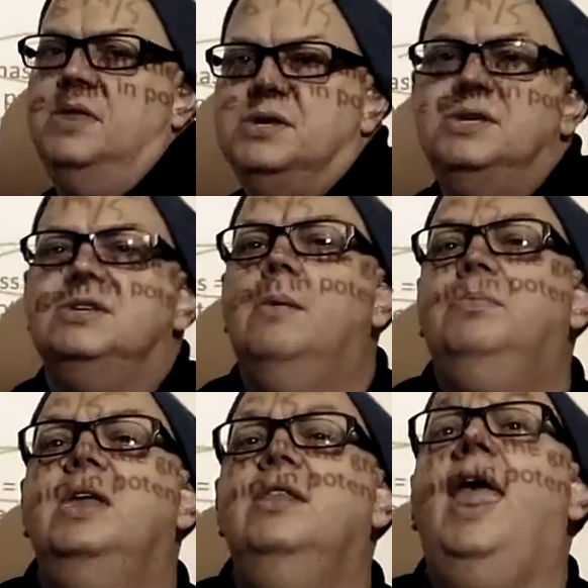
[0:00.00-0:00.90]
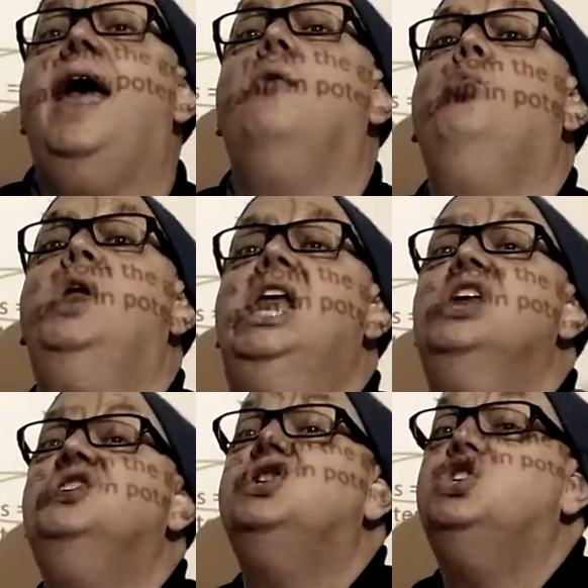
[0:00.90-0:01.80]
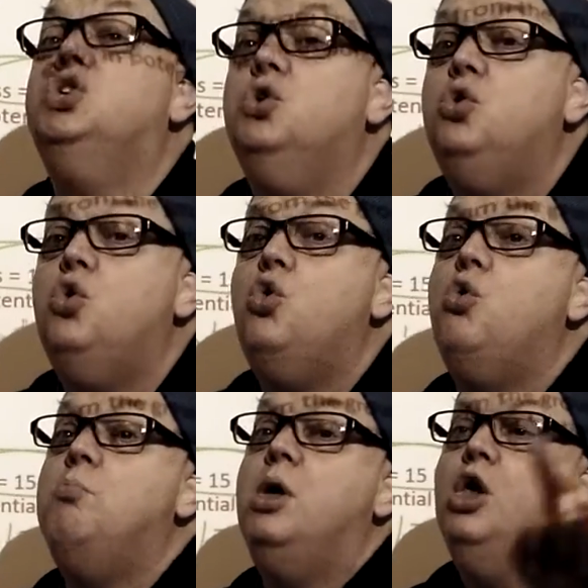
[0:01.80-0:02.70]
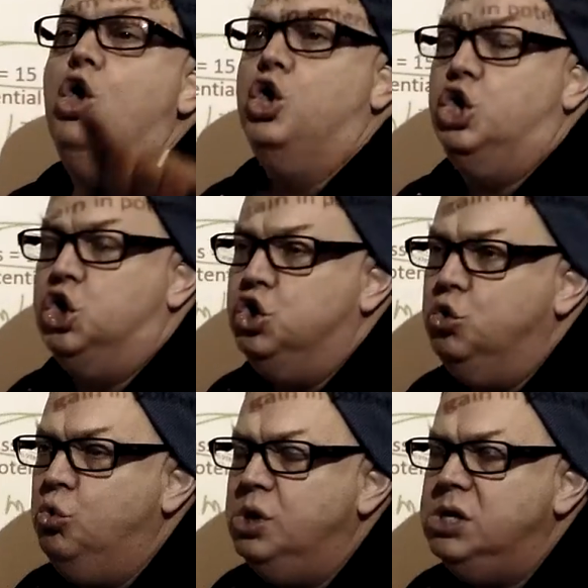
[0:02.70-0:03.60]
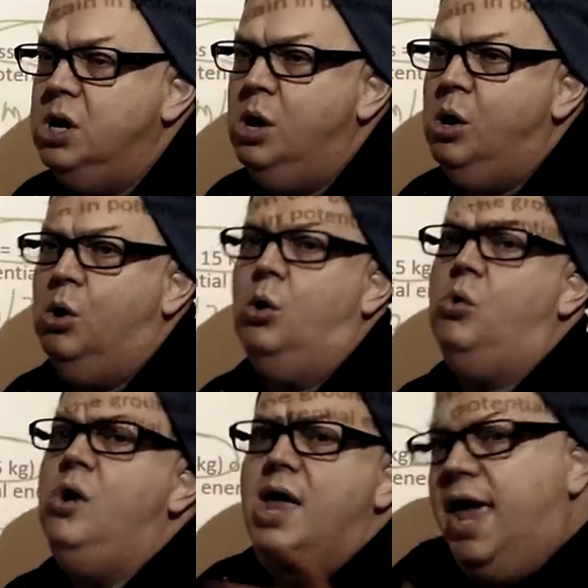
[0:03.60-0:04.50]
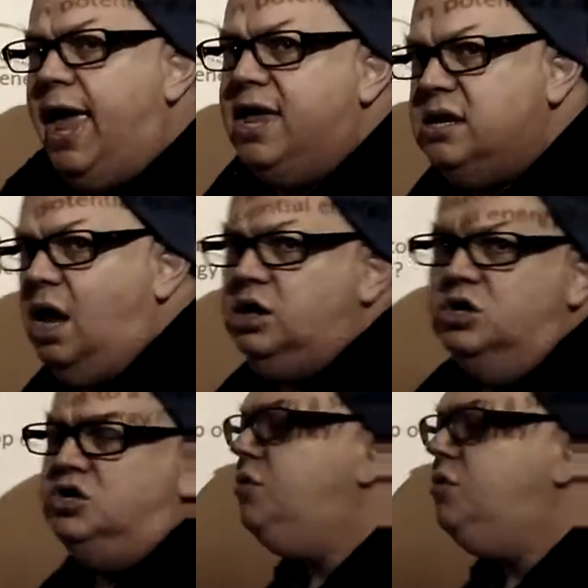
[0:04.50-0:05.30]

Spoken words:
This is something that we assume you would know, and you